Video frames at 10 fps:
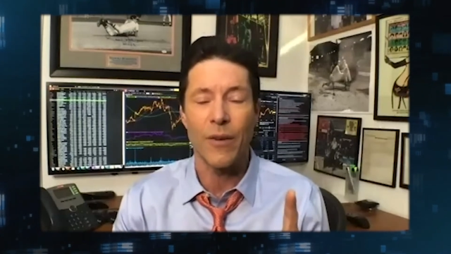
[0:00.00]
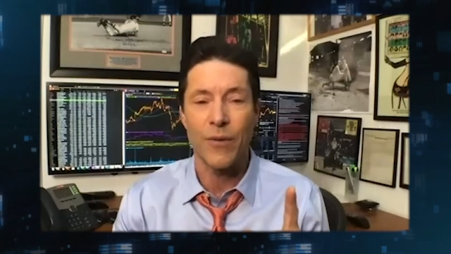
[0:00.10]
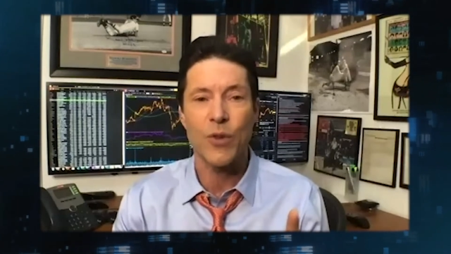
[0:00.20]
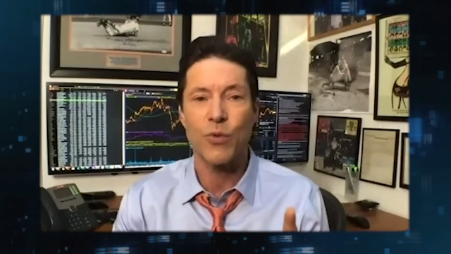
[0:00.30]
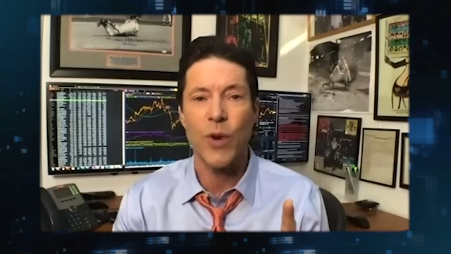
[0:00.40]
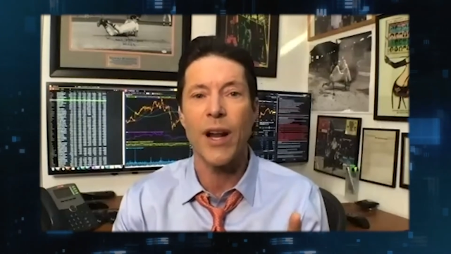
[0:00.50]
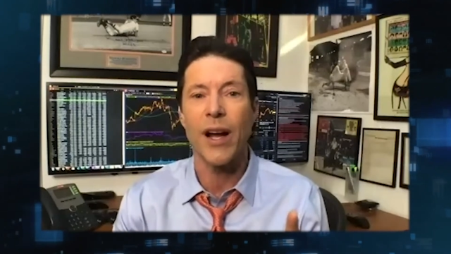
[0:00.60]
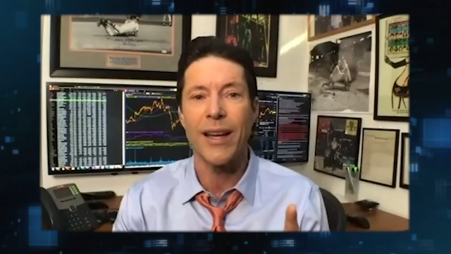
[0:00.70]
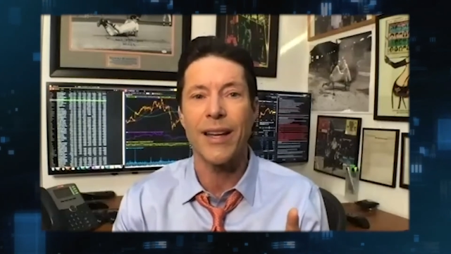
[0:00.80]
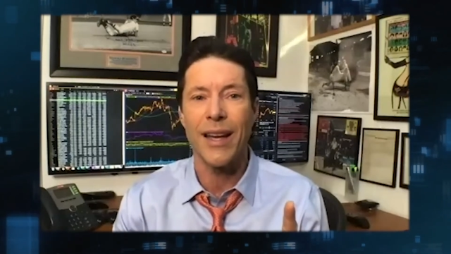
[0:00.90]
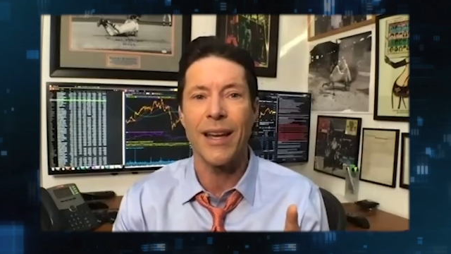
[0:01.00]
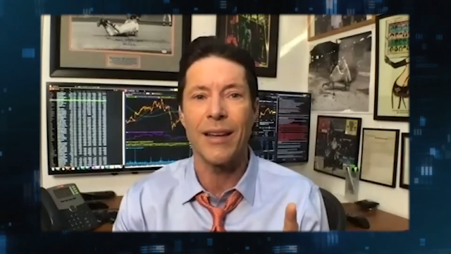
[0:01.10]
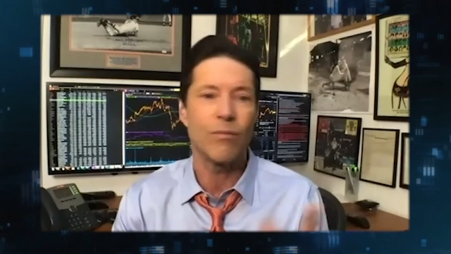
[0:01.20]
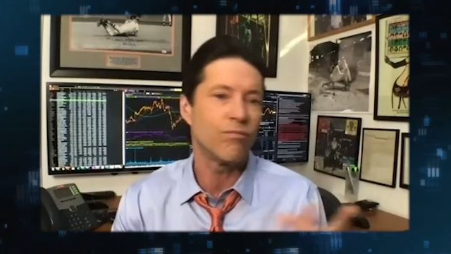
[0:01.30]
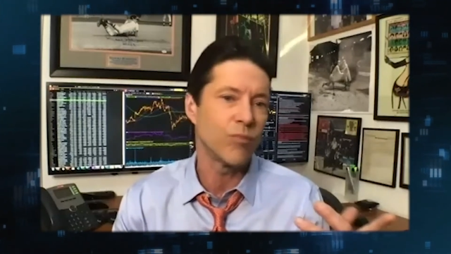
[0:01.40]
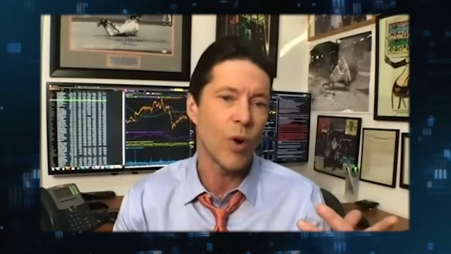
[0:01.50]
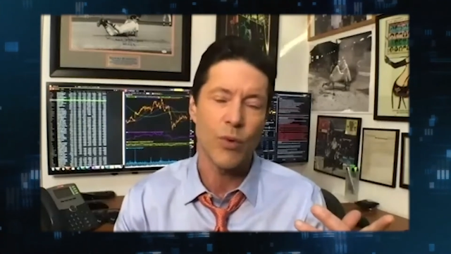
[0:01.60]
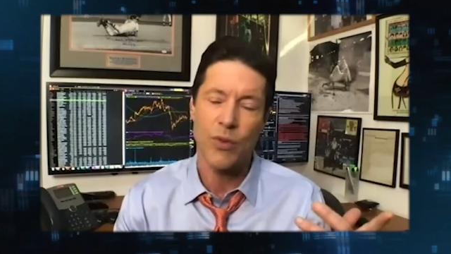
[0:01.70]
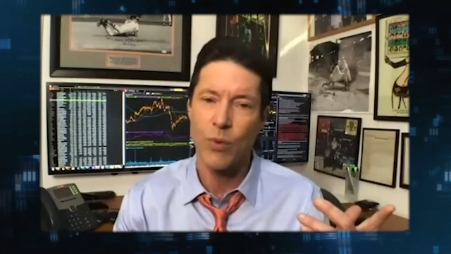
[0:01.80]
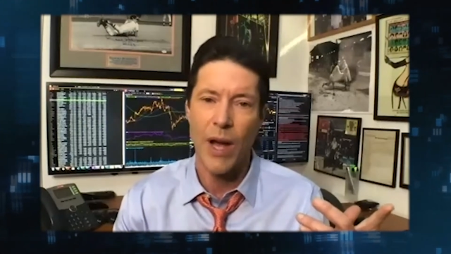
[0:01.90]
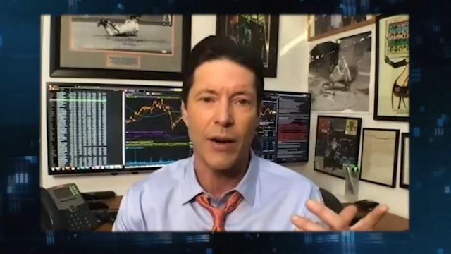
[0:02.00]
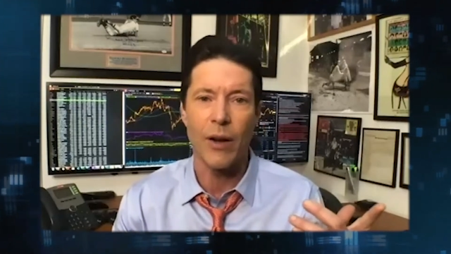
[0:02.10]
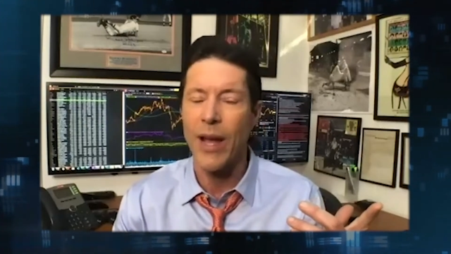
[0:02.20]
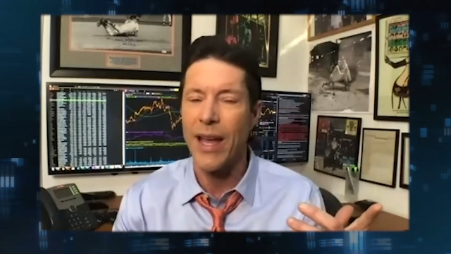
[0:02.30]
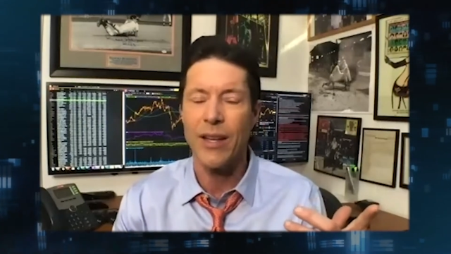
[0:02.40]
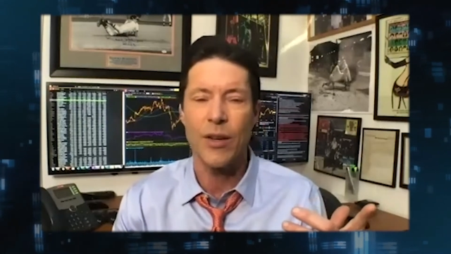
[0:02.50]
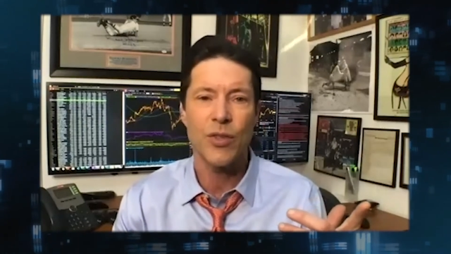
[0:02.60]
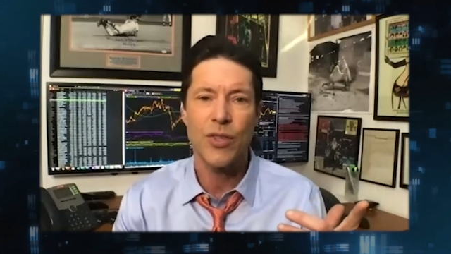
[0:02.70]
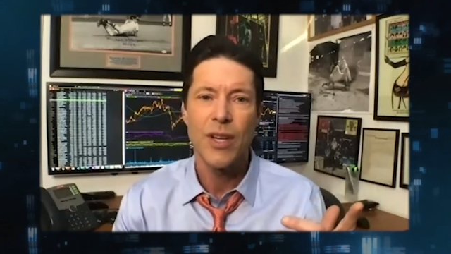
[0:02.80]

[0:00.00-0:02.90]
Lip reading: Our first rate hike in what was, 8 years